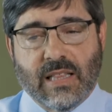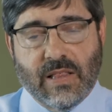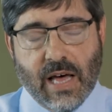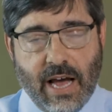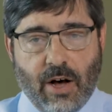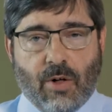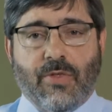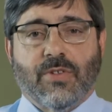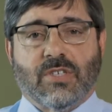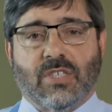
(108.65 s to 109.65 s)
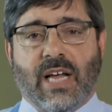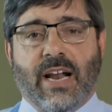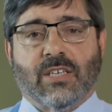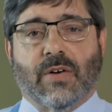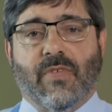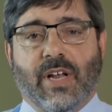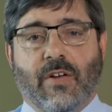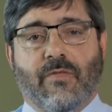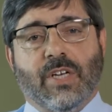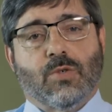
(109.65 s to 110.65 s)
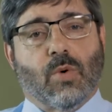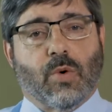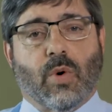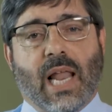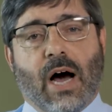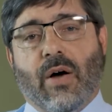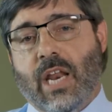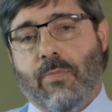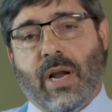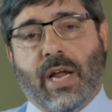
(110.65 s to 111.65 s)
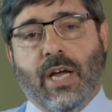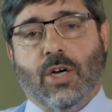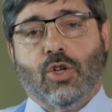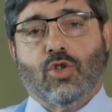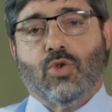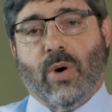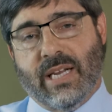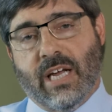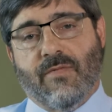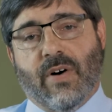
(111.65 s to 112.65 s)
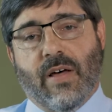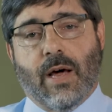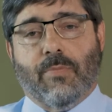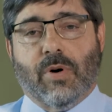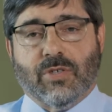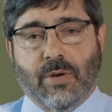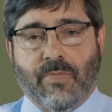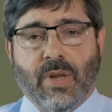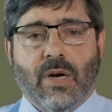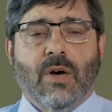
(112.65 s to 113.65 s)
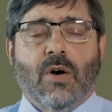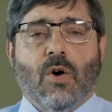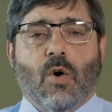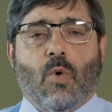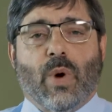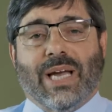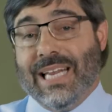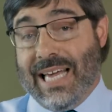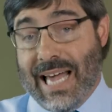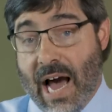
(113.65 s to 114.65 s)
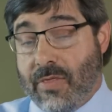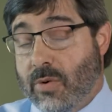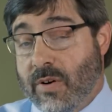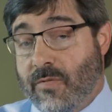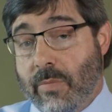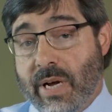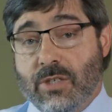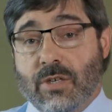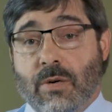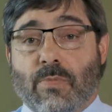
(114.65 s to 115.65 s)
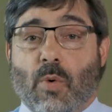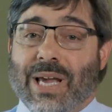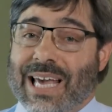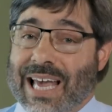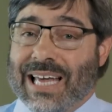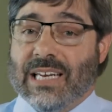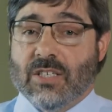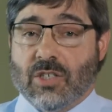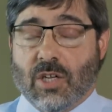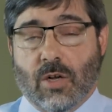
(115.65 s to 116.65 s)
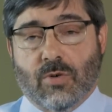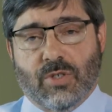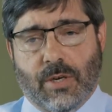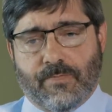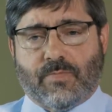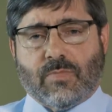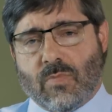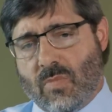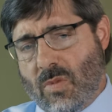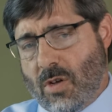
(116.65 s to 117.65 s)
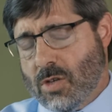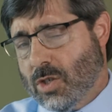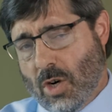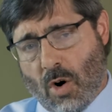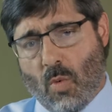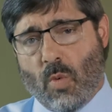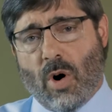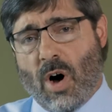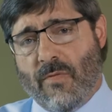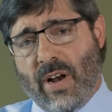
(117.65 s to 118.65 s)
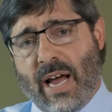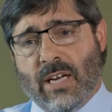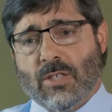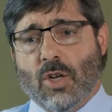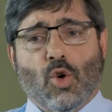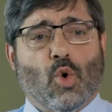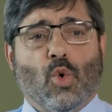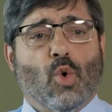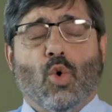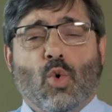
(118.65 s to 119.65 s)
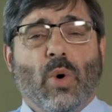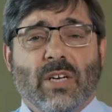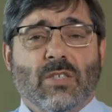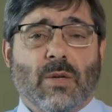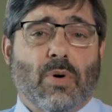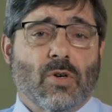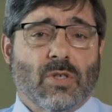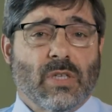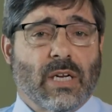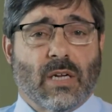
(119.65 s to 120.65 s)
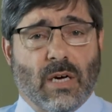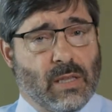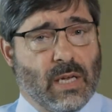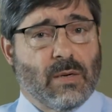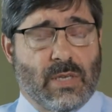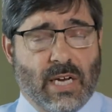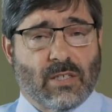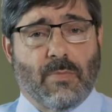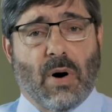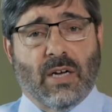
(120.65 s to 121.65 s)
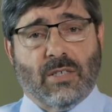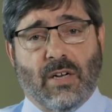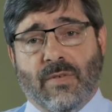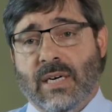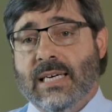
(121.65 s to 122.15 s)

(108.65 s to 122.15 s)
the health status of an individual that will allow anybody to identify that person. We can gather information, but we can't disclose it. So we're often asked, who is the person that tested positive?